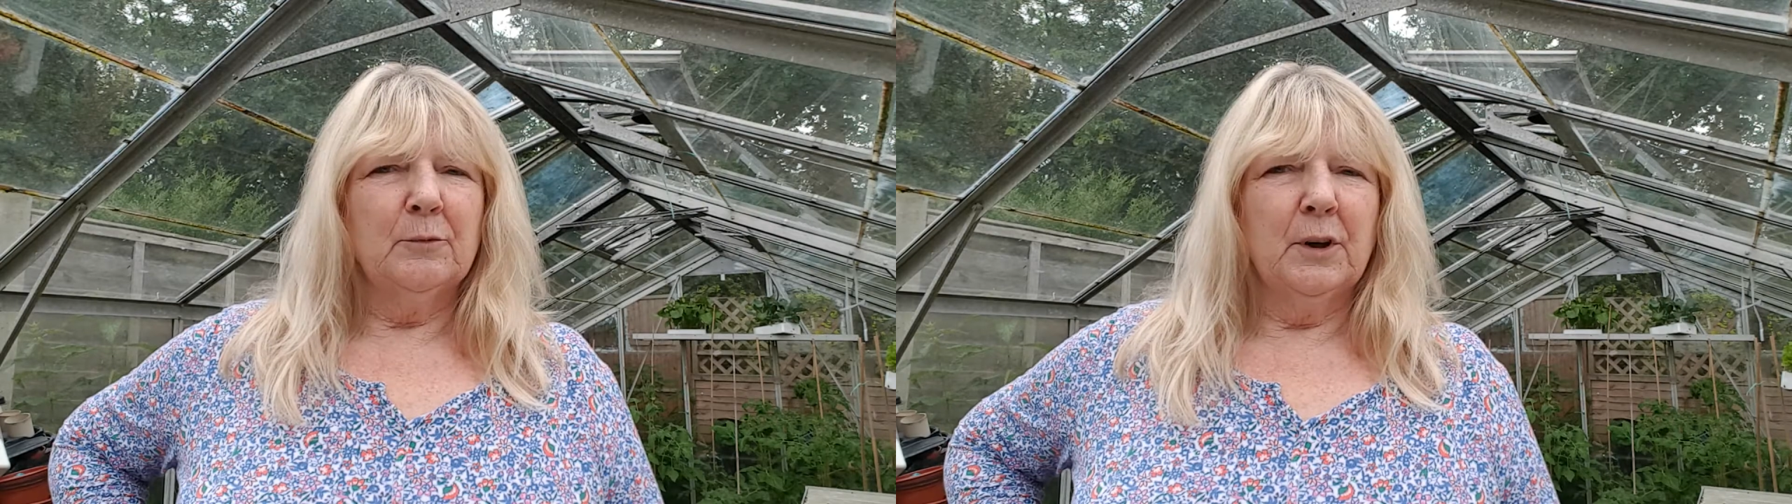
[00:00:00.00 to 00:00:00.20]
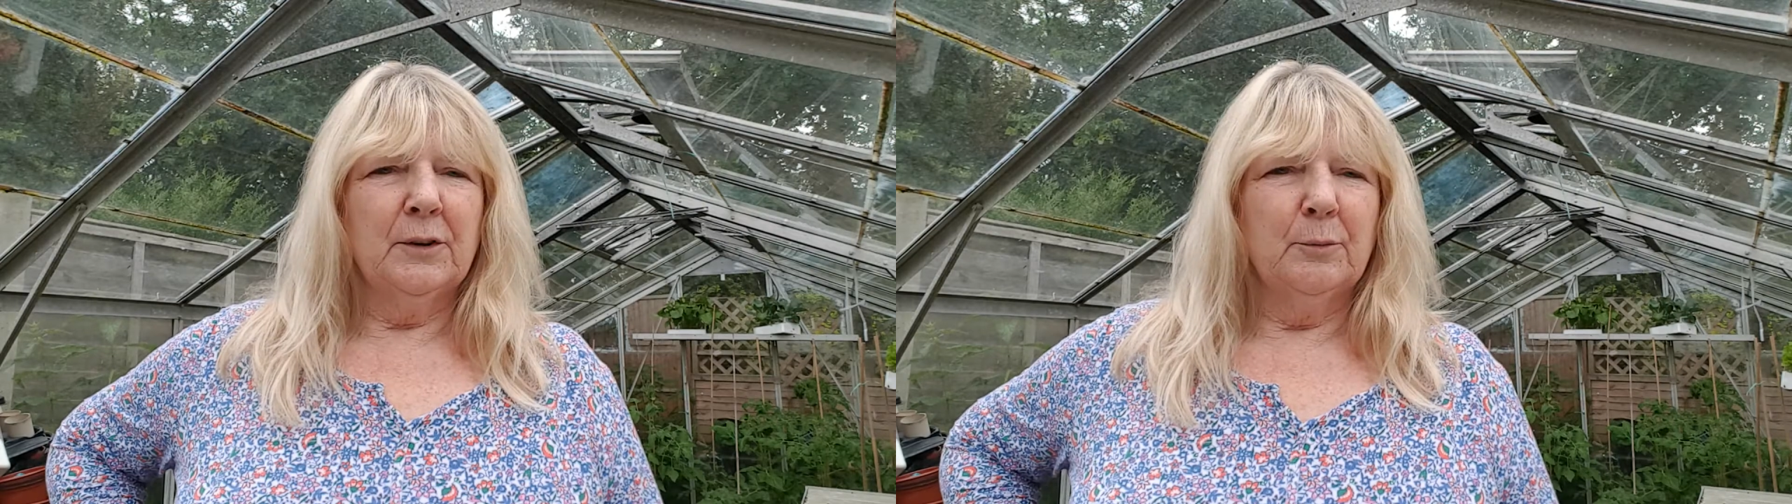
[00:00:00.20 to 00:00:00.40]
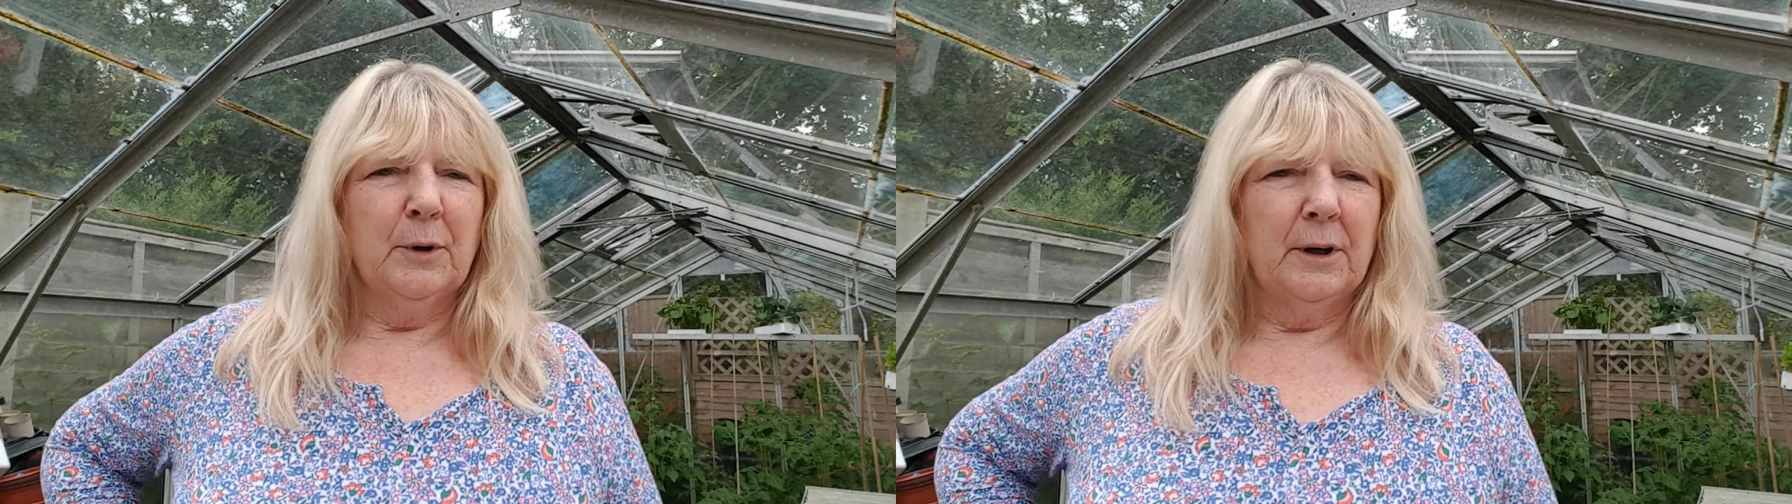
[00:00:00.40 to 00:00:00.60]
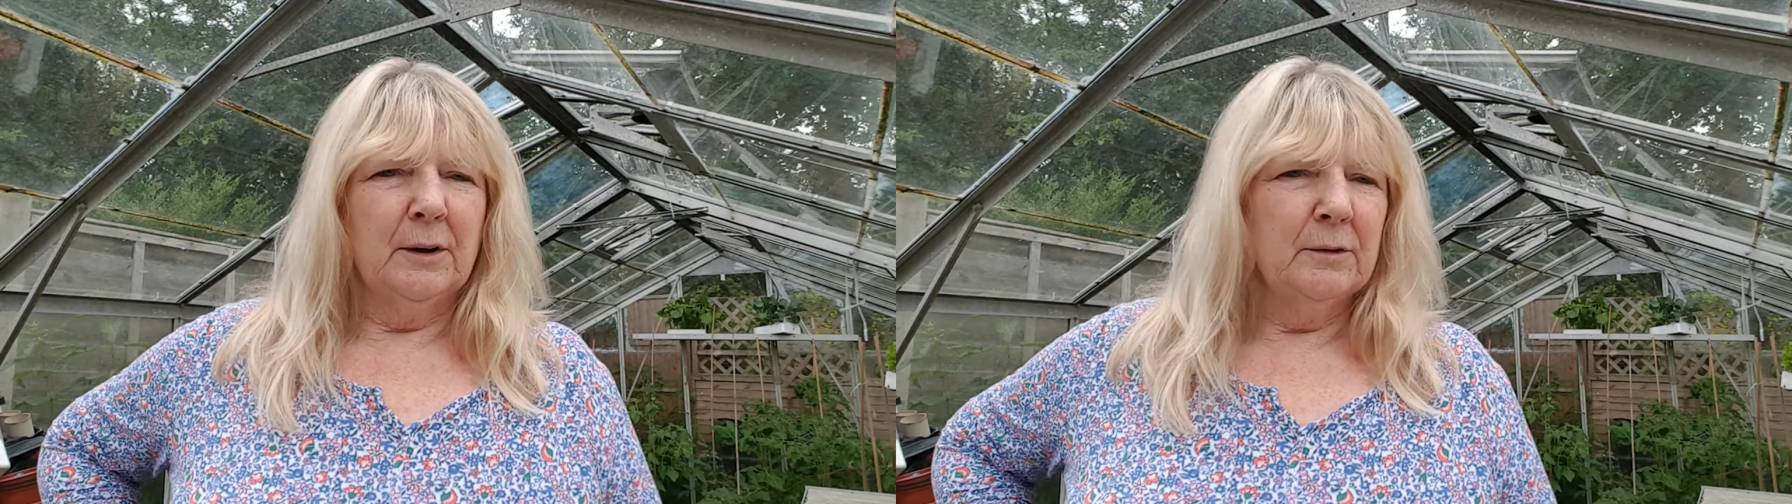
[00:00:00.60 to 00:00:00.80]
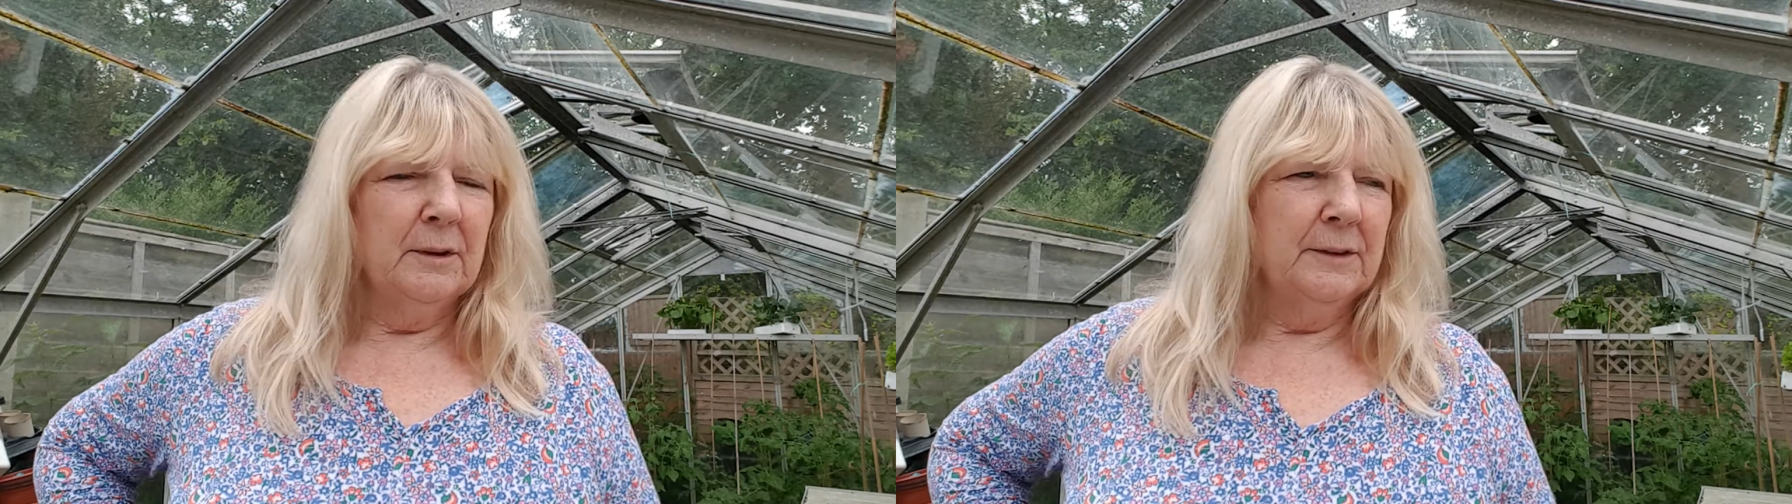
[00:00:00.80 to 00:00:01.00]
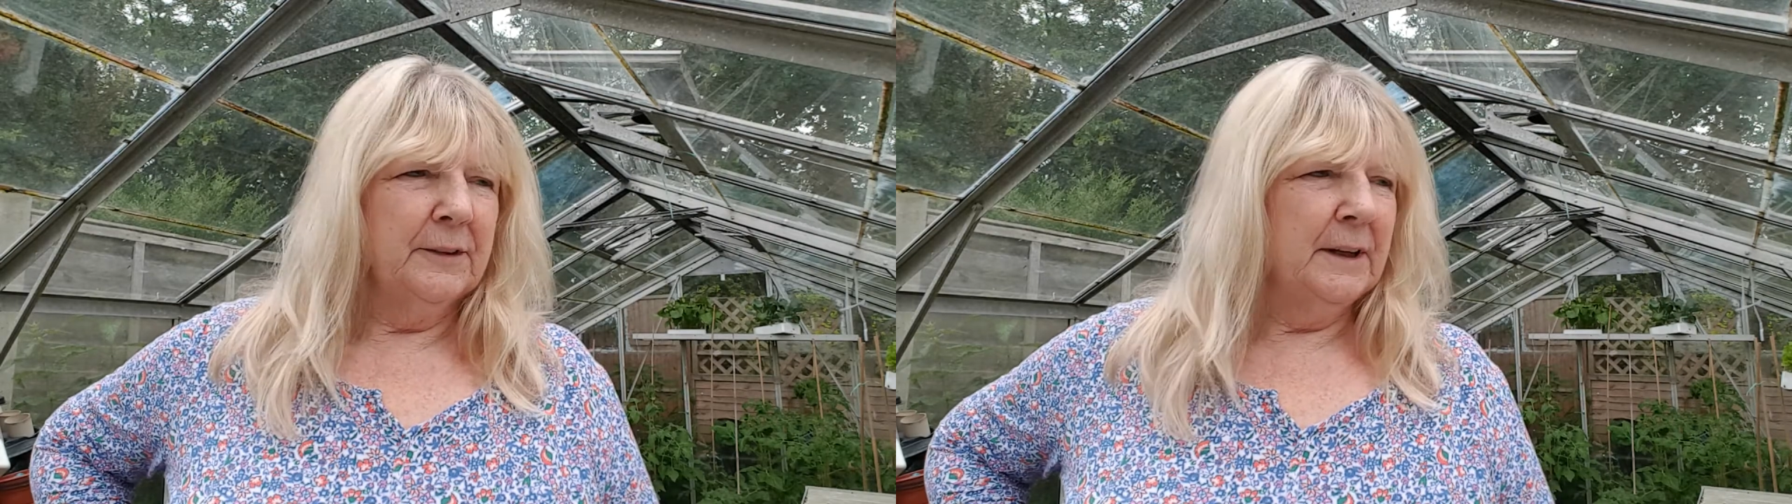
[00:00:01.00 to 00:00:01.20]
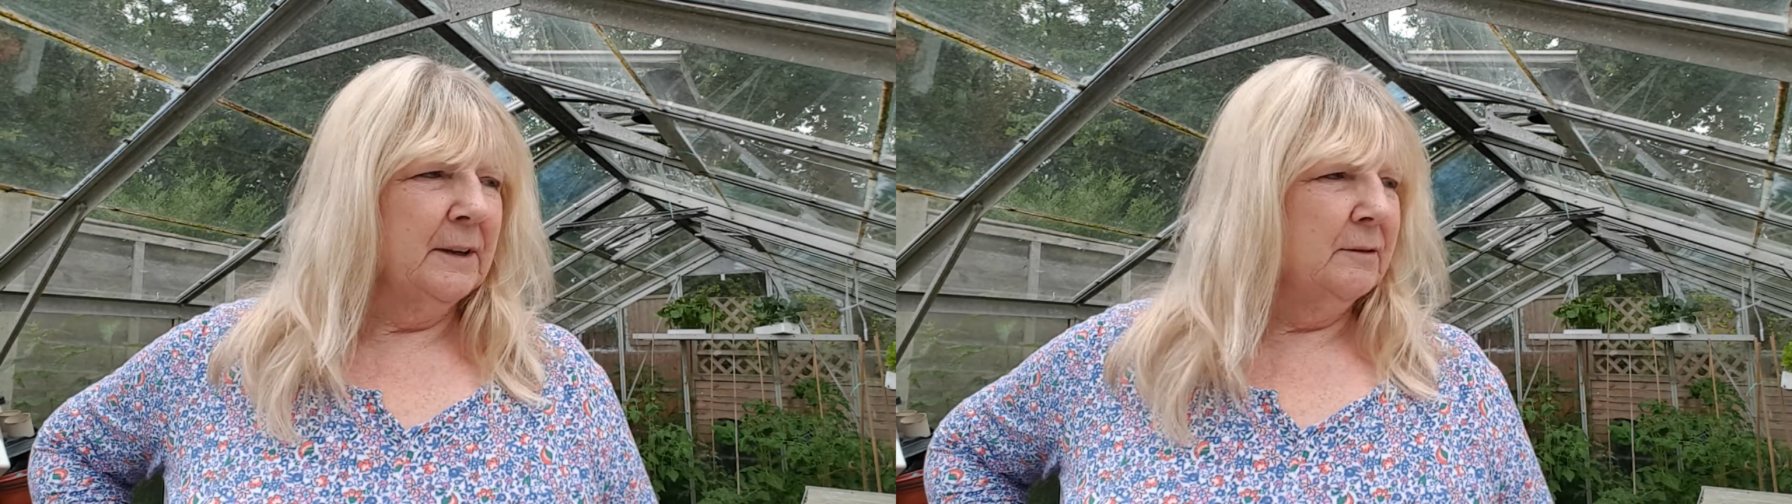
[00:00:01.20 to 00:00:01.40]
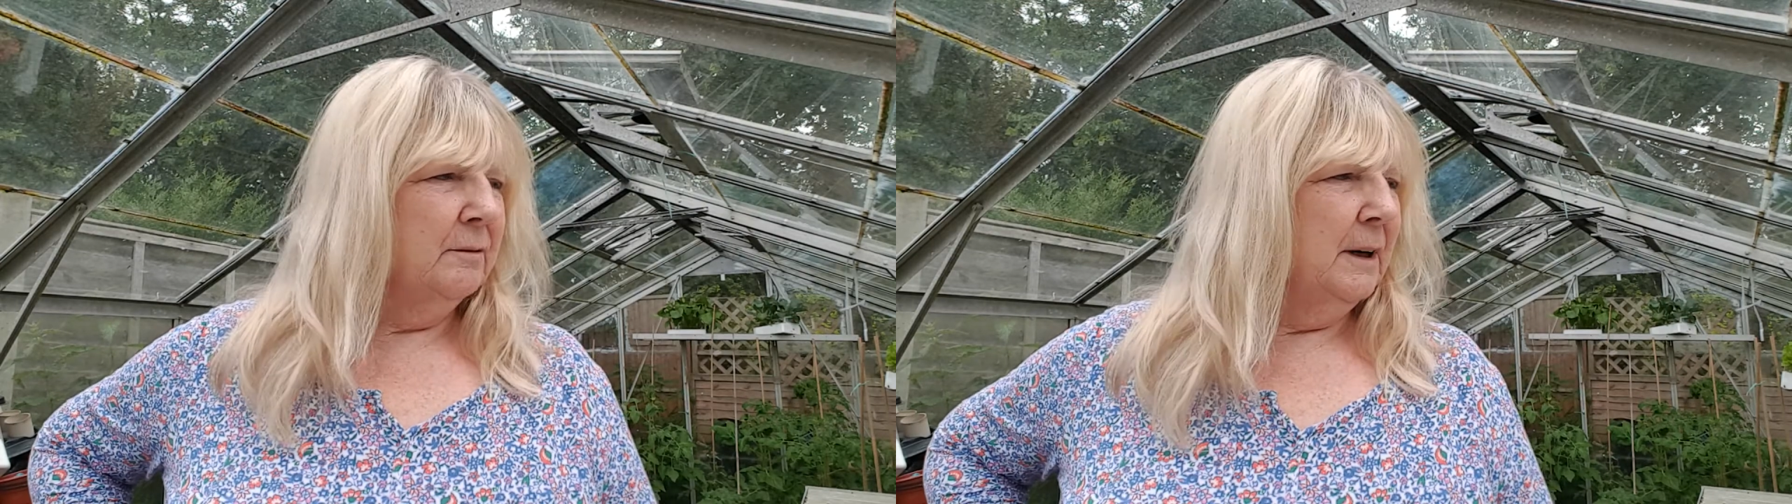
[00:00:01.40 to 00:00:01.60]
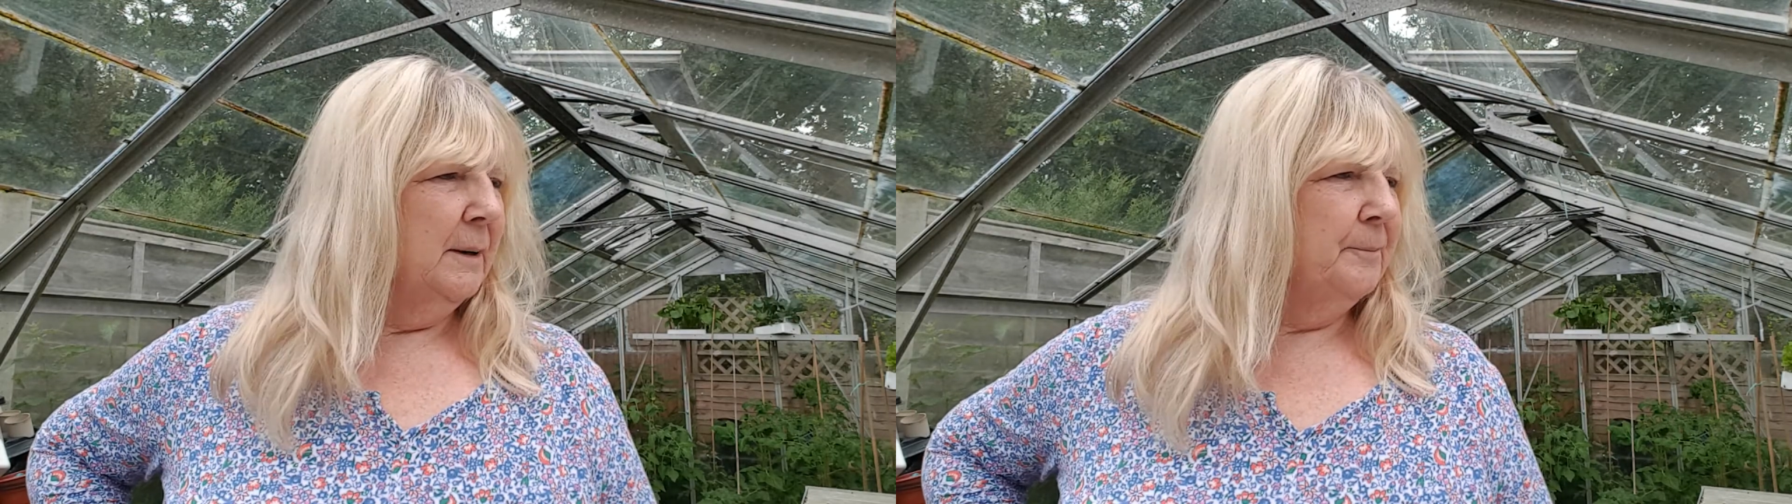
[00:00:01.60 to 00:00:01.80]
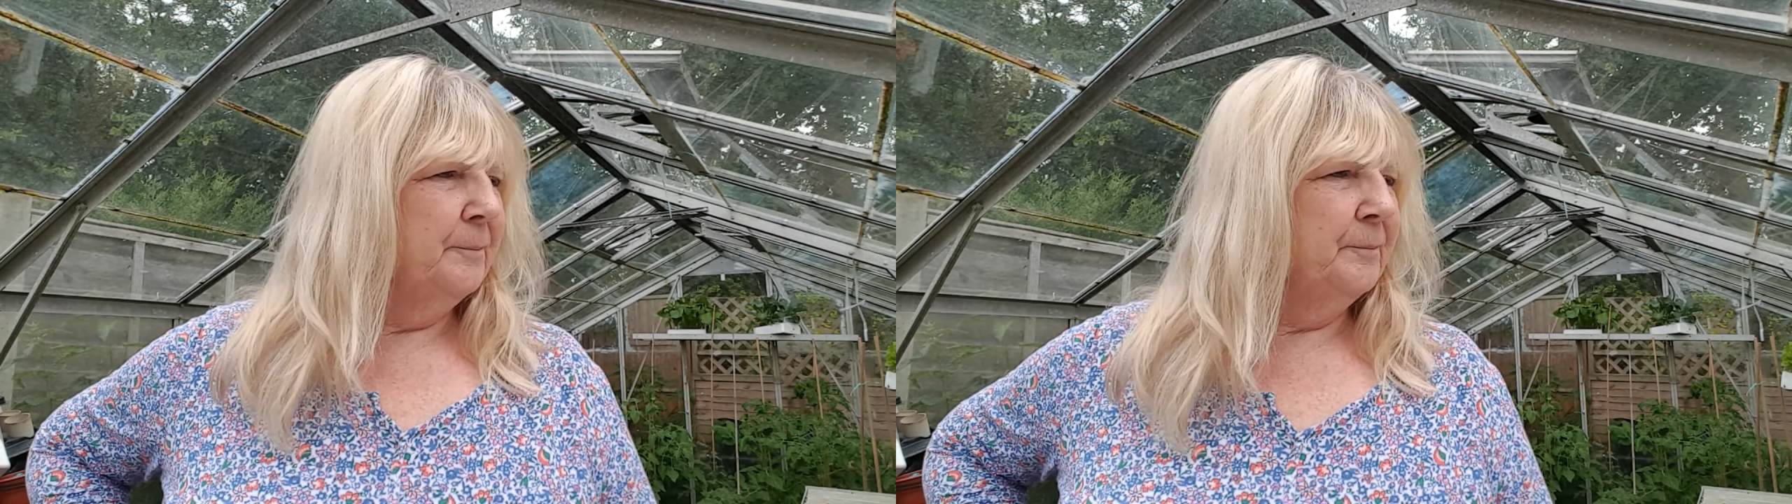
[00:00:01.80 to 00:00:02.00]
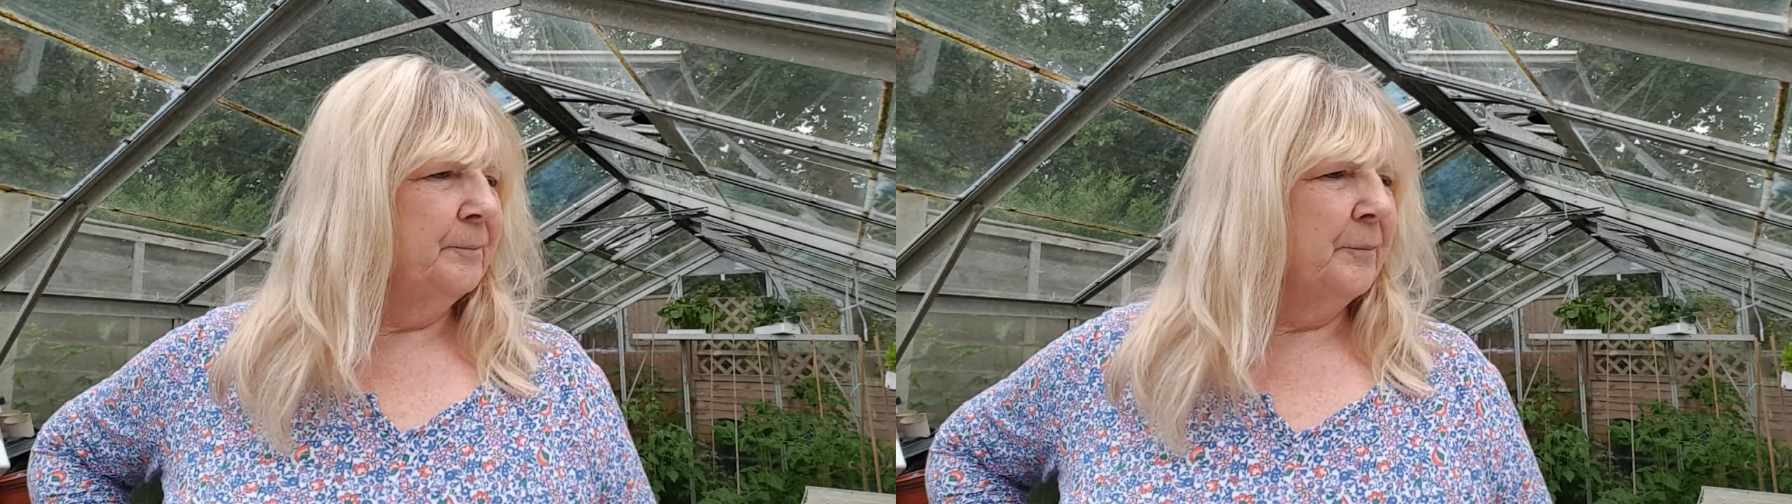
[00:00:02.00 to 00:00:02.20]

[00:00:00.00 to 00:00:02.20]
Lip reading: rather well. They're